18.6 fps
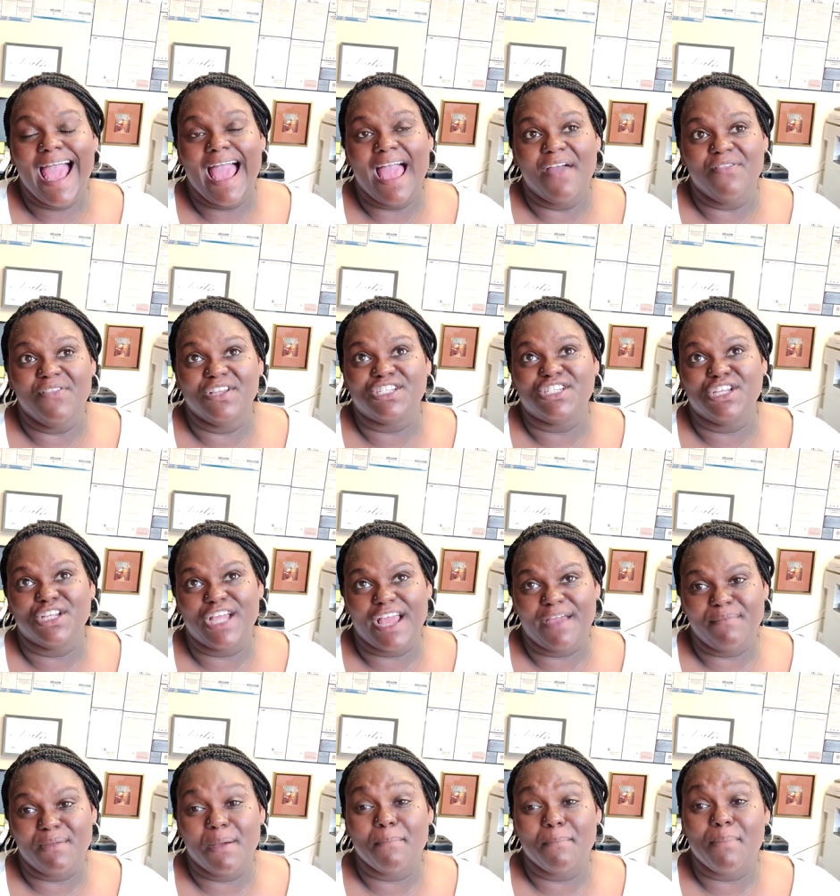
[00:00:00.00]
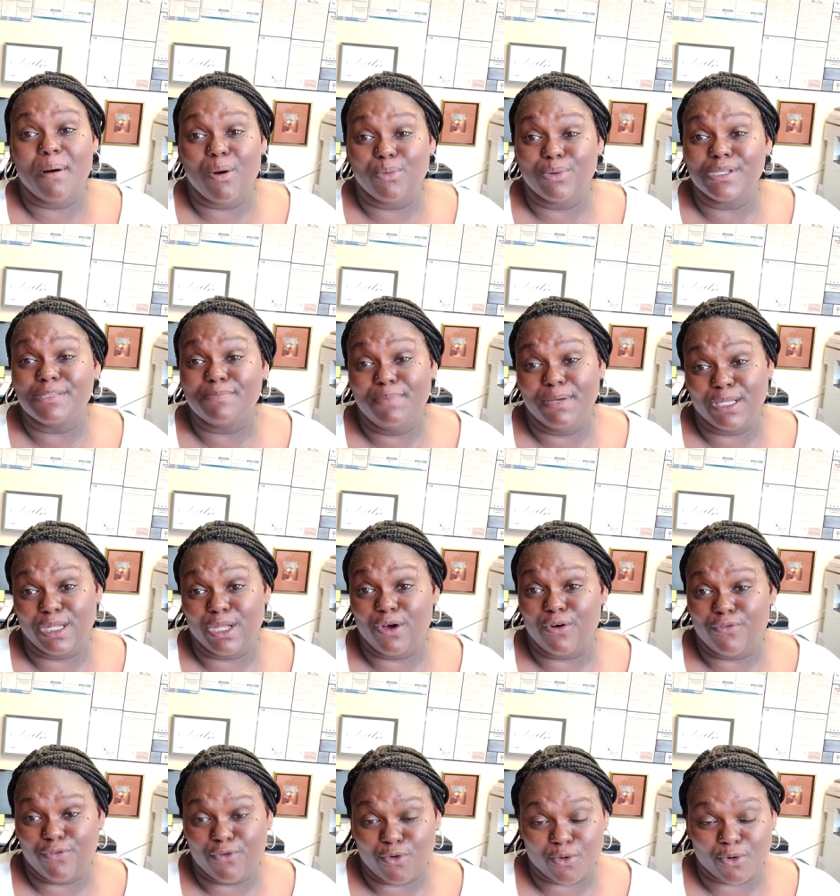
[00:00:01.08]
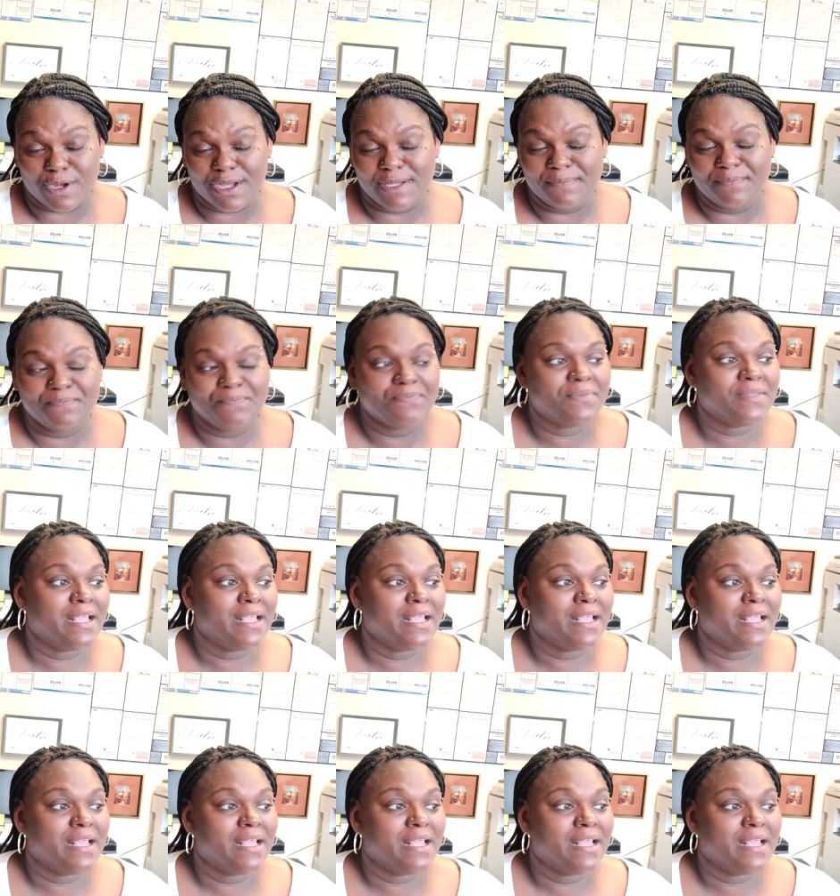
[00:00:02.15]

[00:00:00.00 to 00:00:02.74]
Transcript: And then she gave me a bonus pillow for it.